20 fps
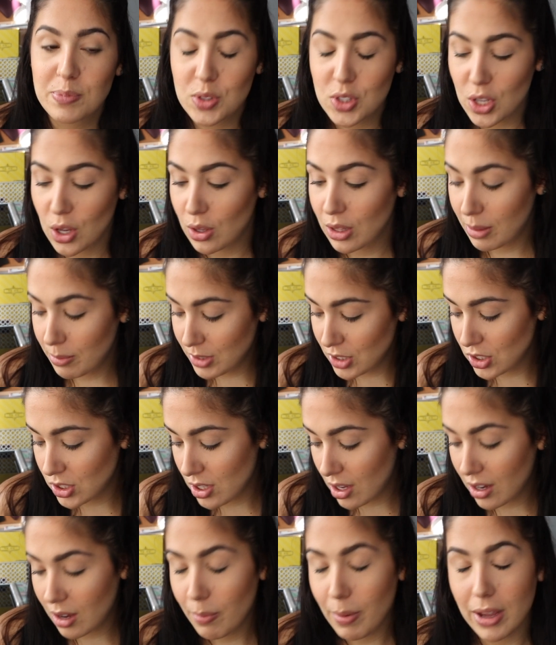So let me just
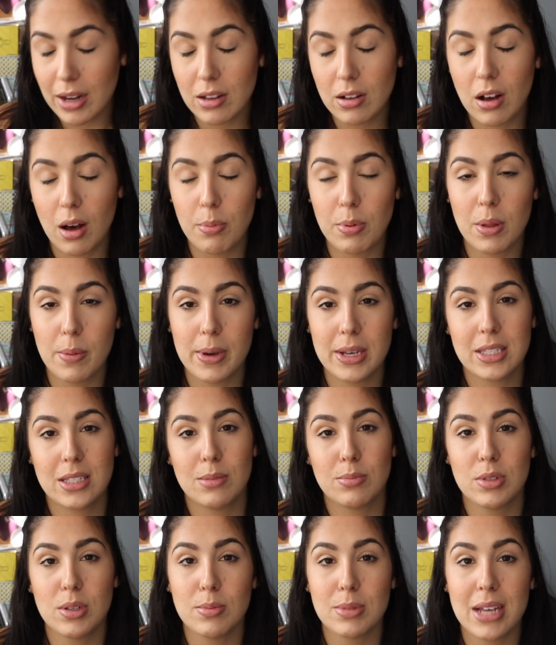talk about a couple of my
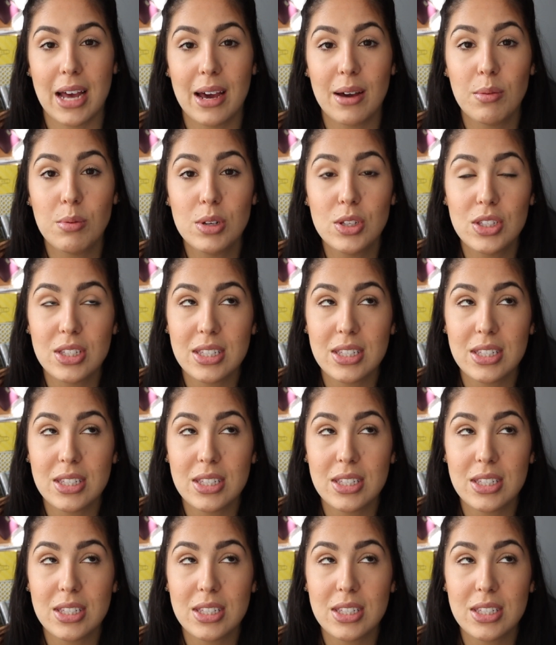symptoms. I would